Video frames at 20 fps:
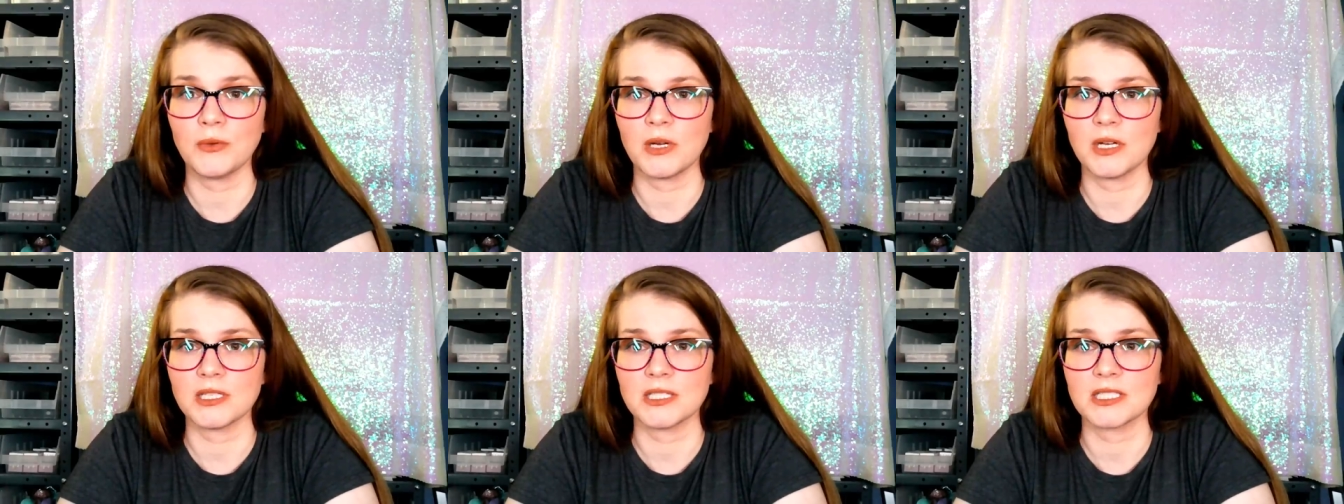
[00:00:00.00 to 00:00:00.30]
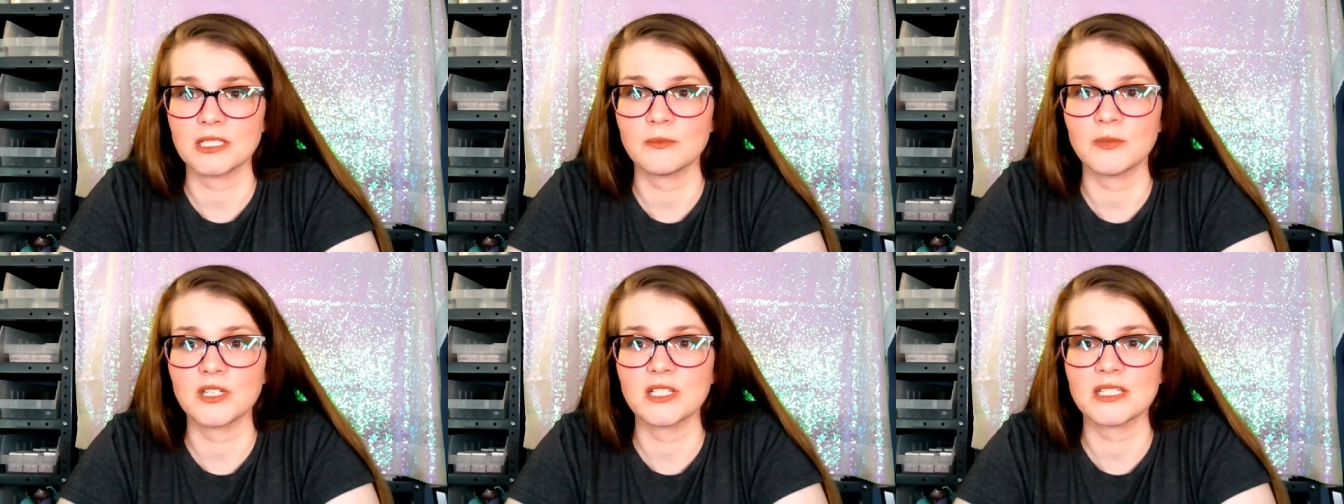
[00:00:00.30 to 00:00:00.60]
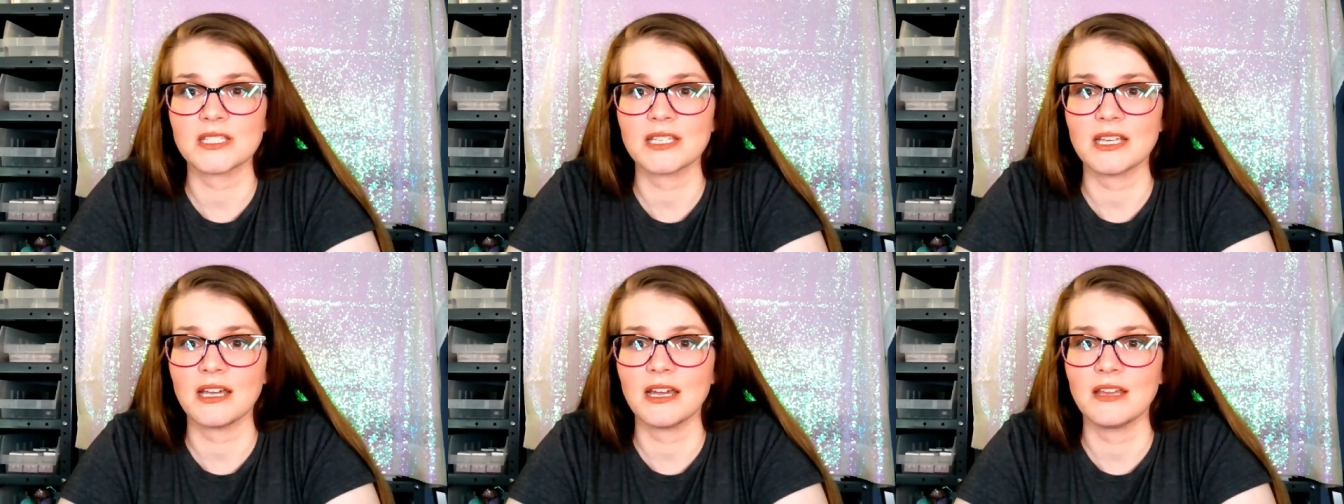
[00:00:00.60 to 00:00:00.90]
customers
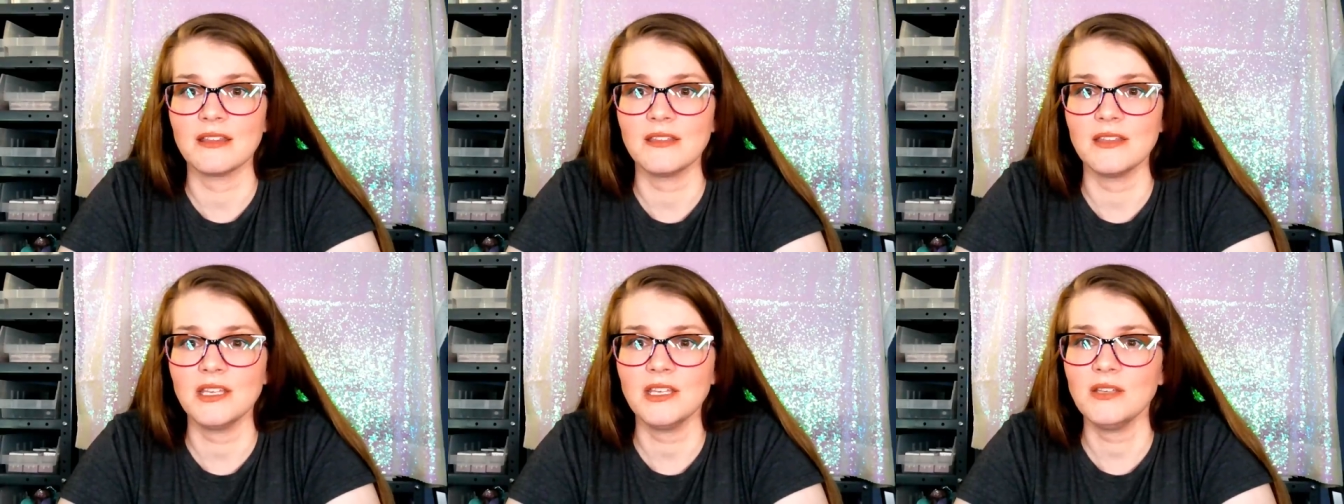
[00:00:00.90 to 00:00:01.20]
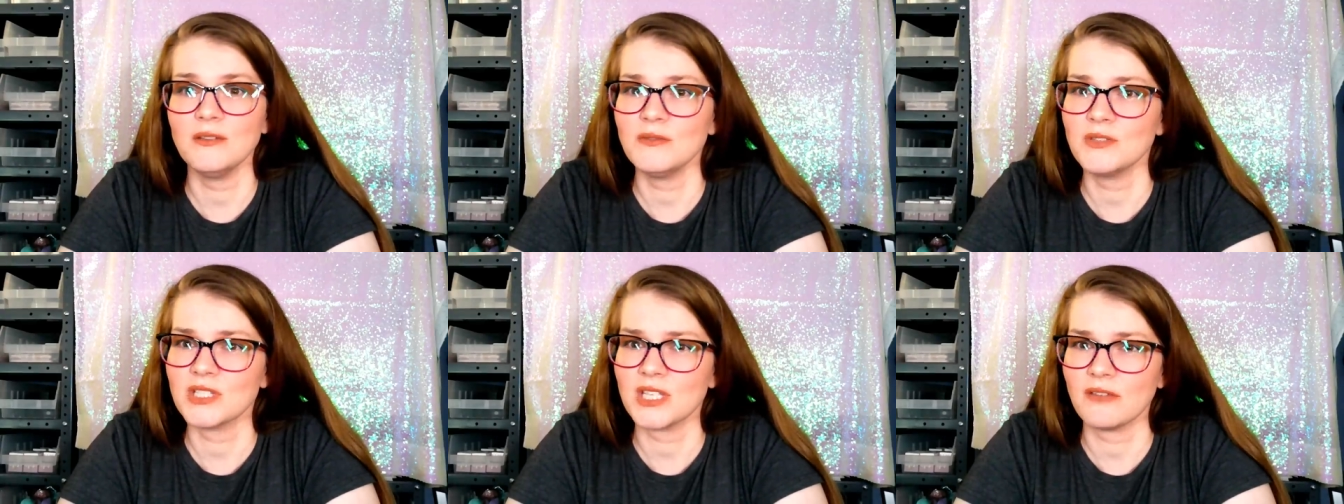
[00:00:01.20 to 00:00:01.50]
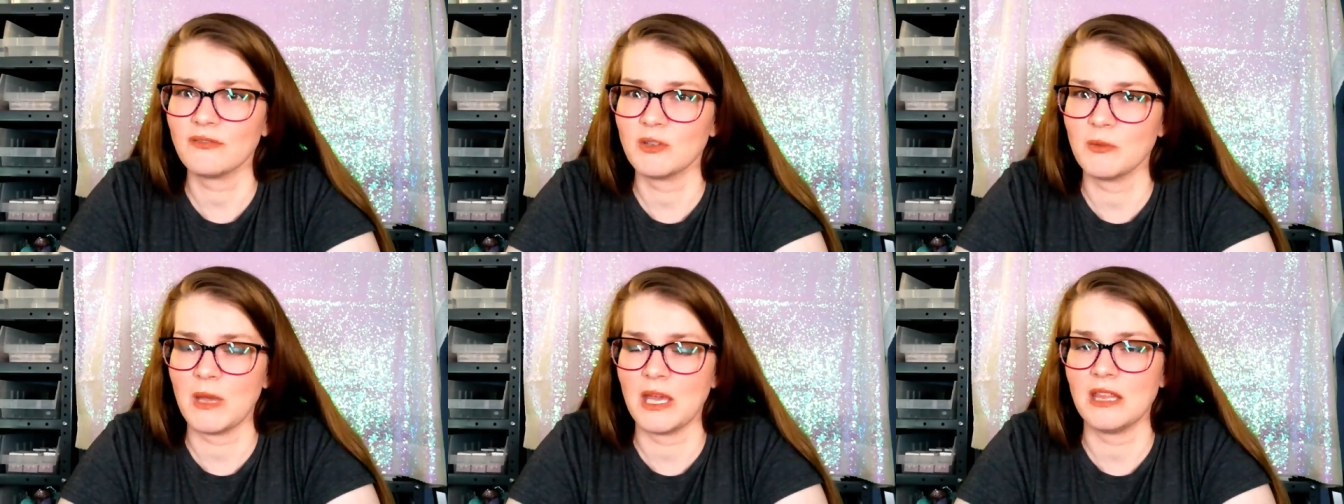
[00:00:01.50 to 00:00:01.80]
that I think you just have
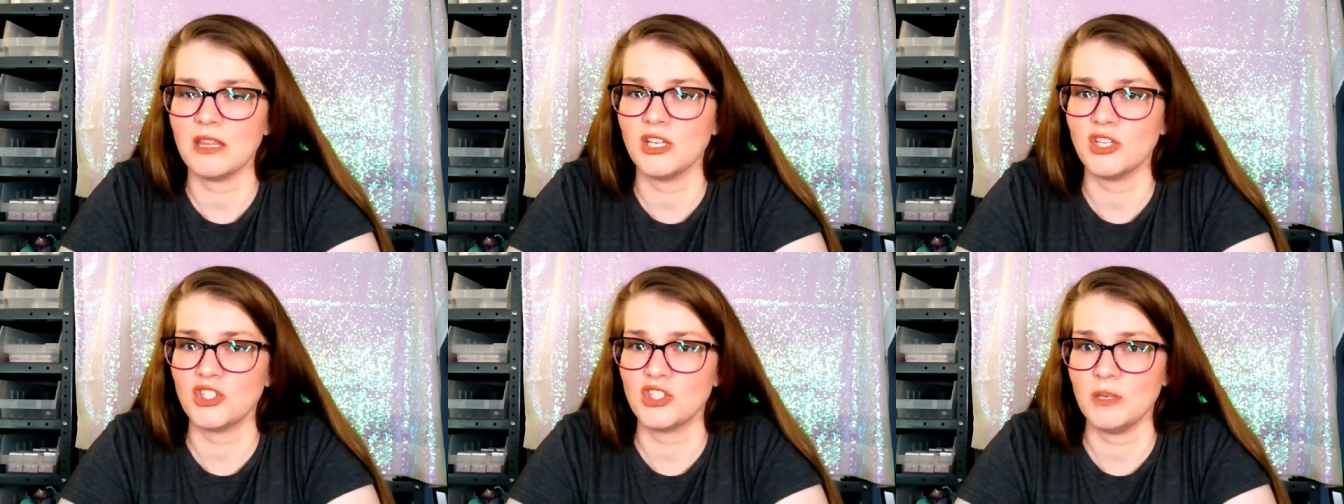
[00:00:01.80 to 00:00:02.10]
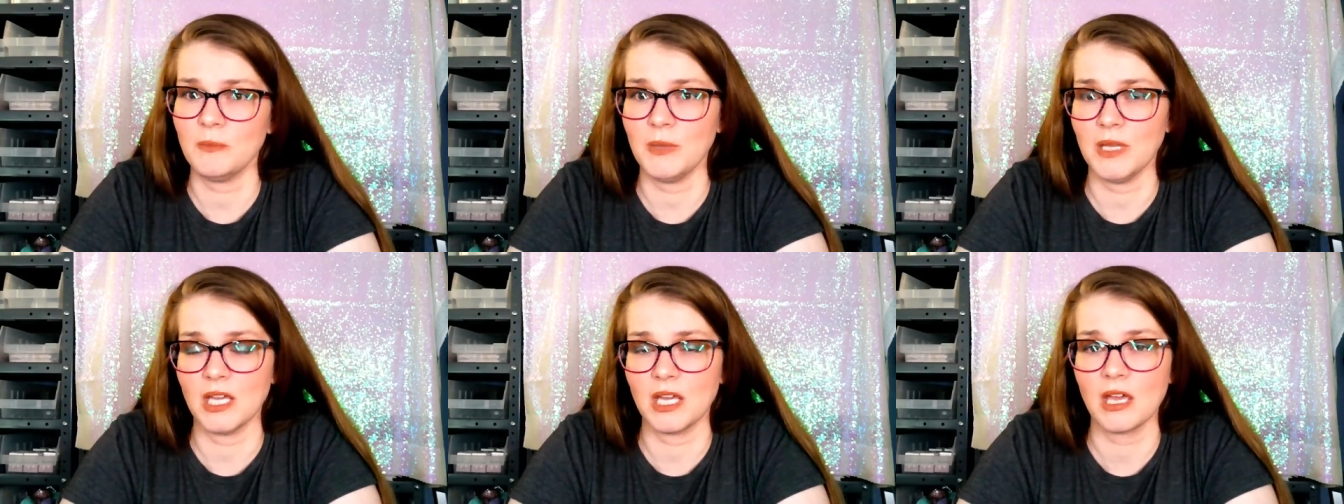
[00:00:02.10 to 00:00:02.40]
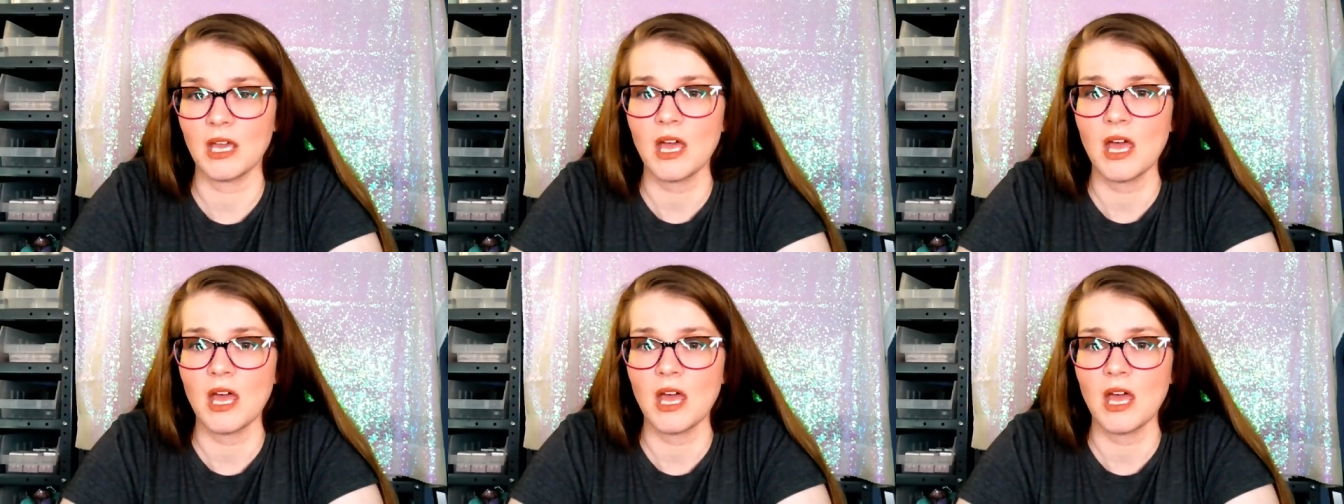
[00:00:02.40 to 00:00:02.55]
to pay the shipping.